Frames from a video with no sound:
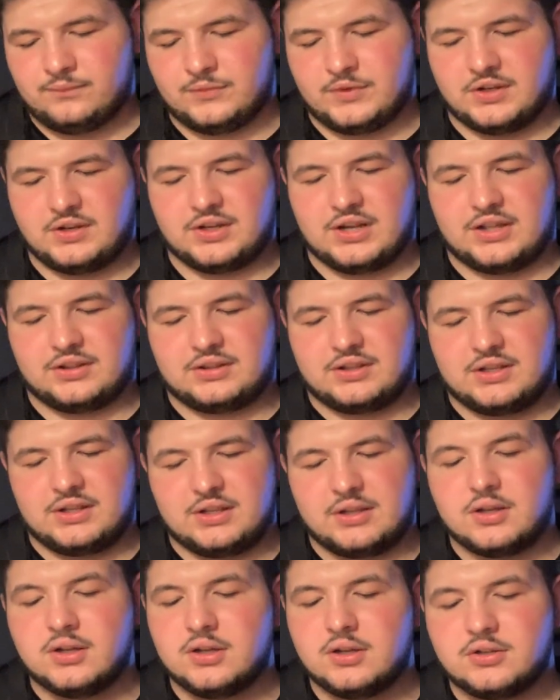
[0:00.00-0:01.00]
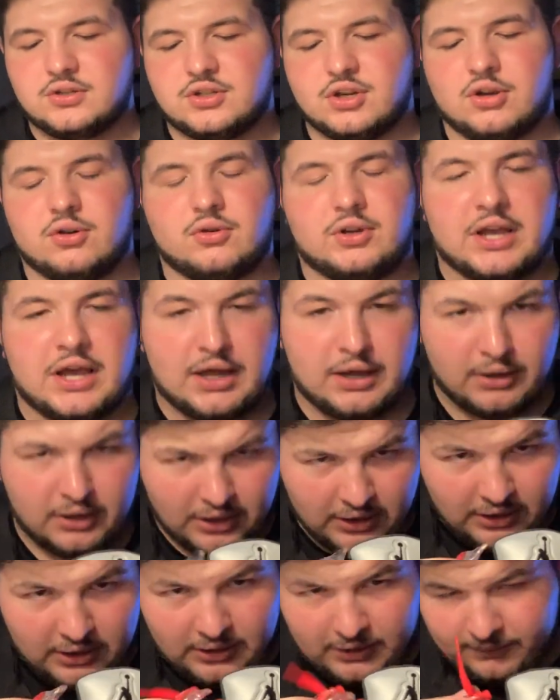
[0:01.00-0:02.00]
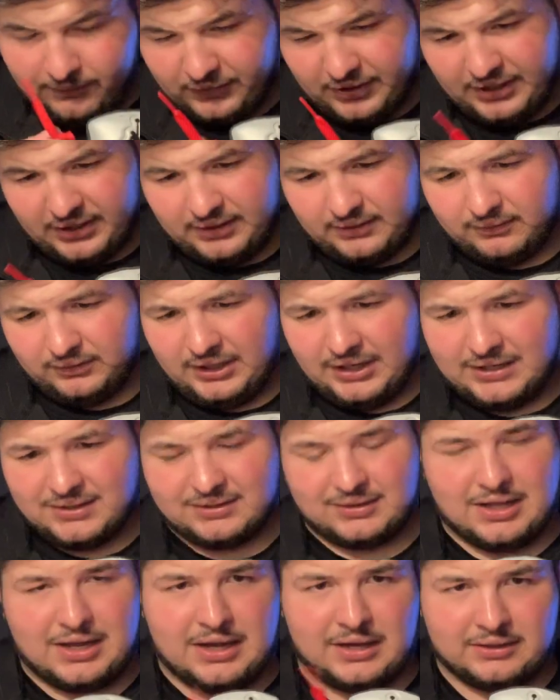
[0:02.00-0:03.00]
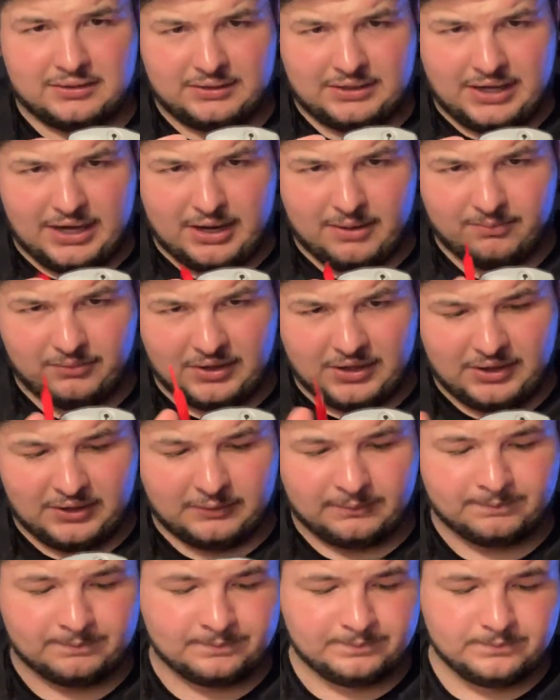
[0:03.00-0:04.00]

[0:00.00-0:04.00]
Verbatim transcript: Then you got the toe cap, the lace lock cap thing.